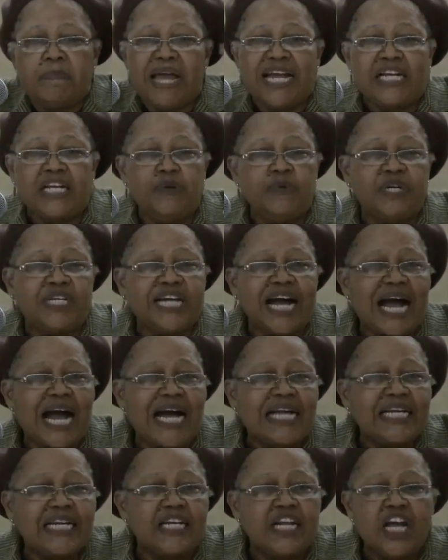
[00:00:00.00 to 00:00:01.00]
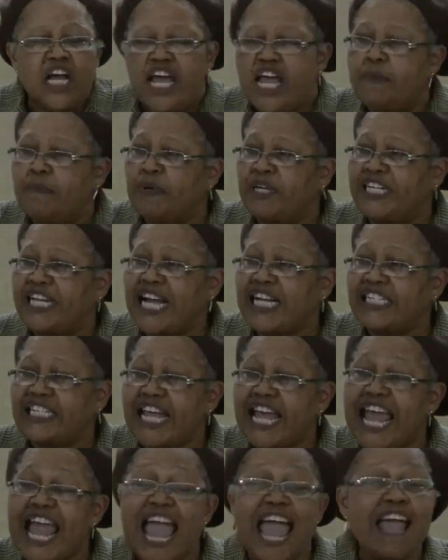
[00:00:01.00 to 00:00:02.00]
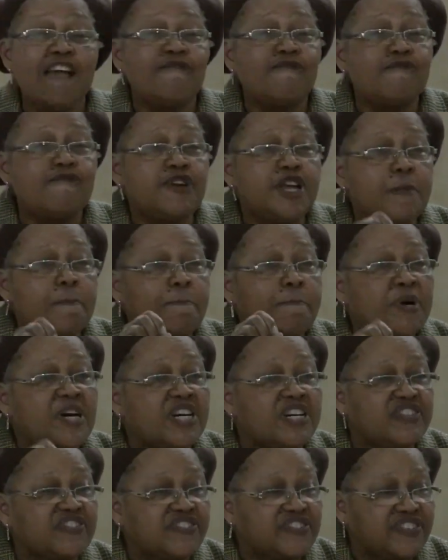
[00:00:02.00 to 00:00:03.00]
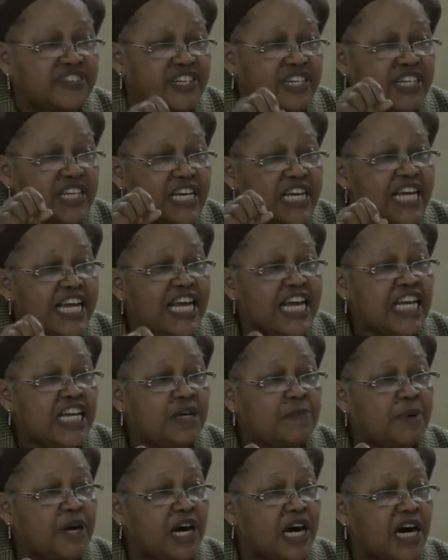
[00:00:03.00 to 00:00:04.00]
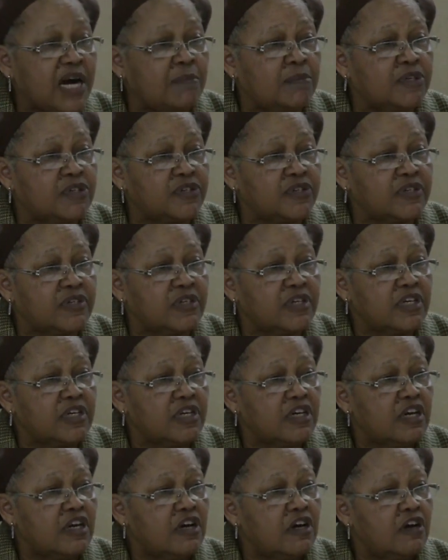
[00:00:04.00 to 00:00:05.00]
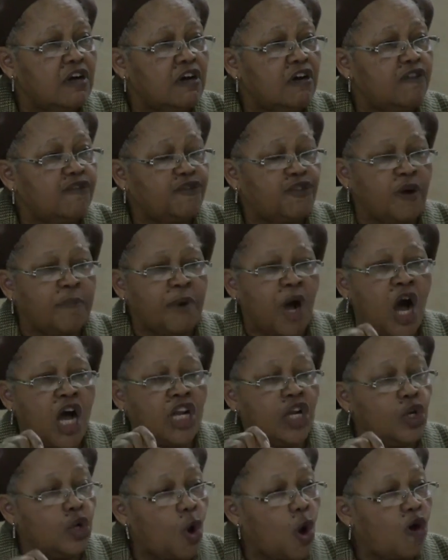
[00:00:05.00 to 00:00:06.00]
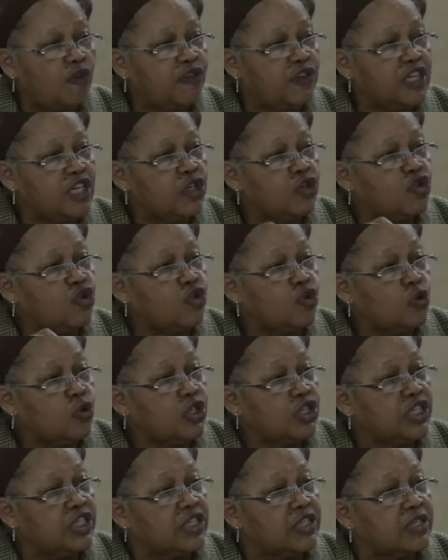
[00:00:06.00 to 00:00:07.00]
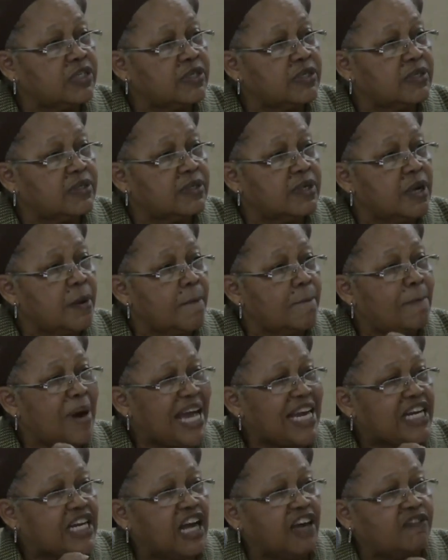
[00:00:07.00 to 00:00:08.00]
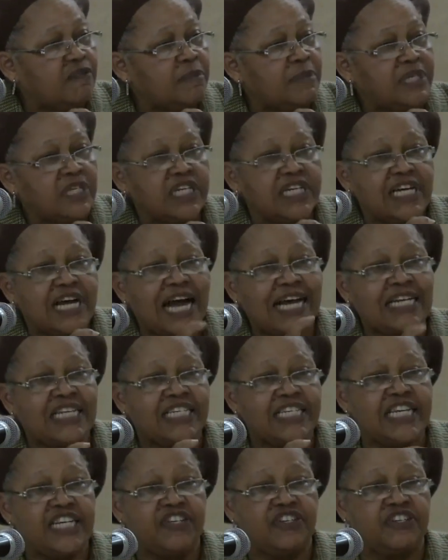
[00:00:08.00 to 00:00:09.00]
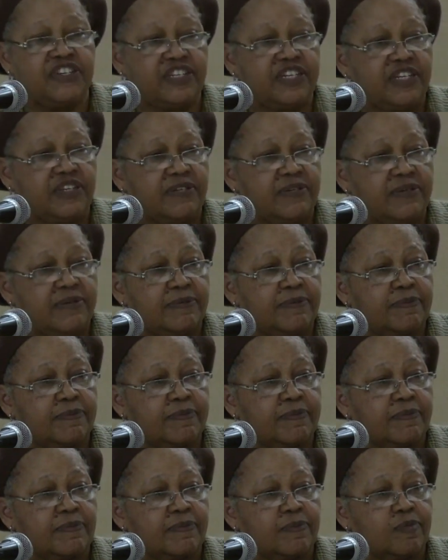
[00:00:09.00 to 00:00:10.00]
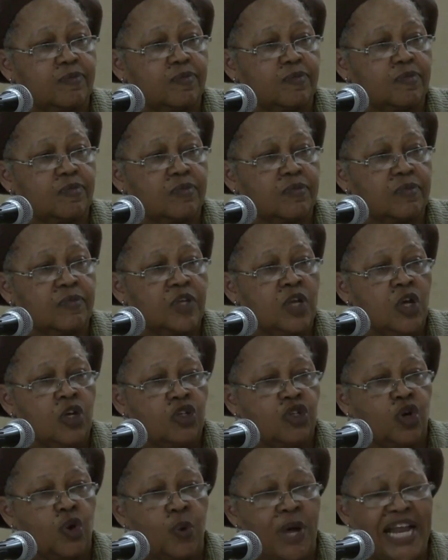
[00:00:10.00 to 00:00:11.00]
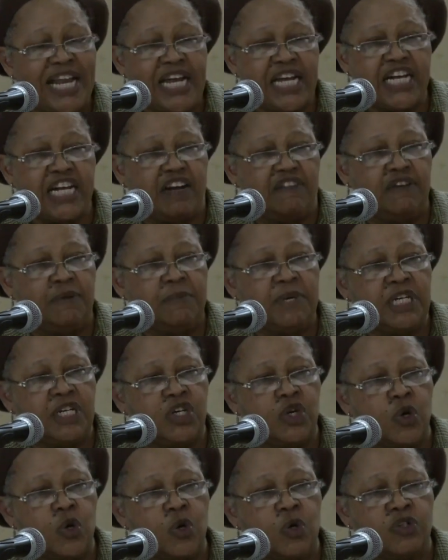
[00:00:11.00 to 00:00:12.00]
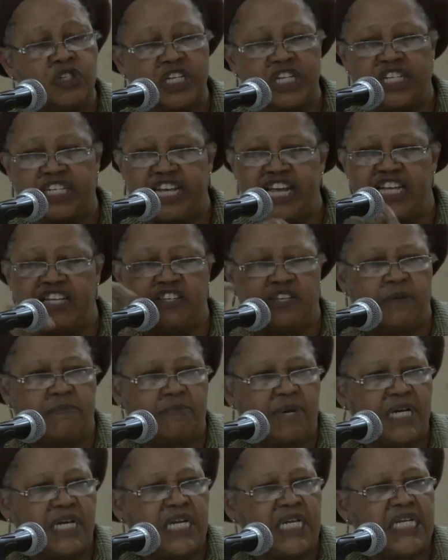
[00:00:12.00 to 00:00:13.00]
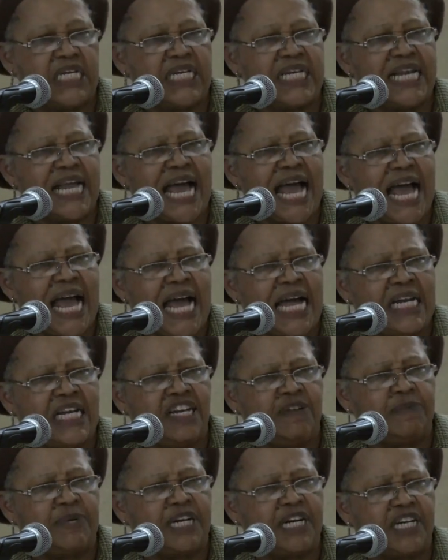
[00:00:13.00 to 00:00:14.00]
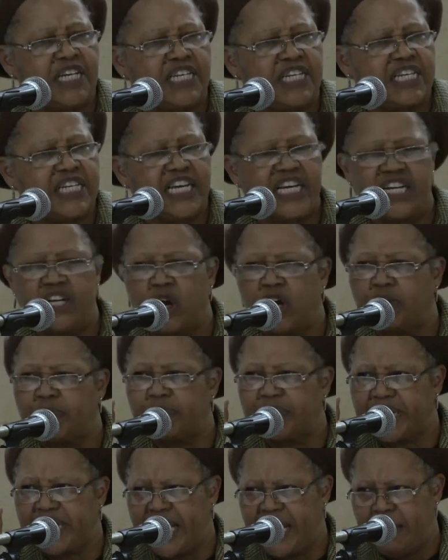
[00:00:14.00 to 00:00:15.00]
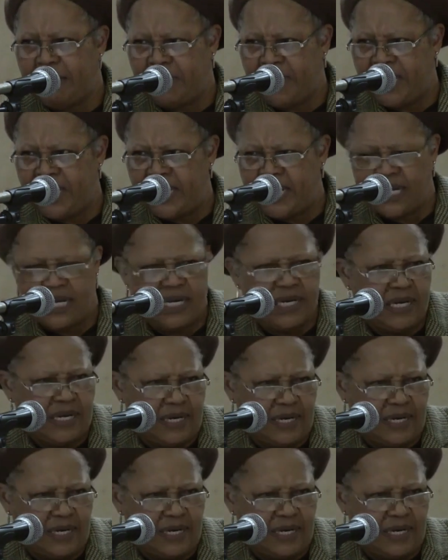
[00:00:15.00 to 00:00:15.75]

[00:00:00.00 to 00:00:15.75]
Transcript: mentally retarded. It protects every person in the Bahamas from unlawful intrusions by the government and its agencies. So when the government goes and takes somebody's land because they're not Bahamian,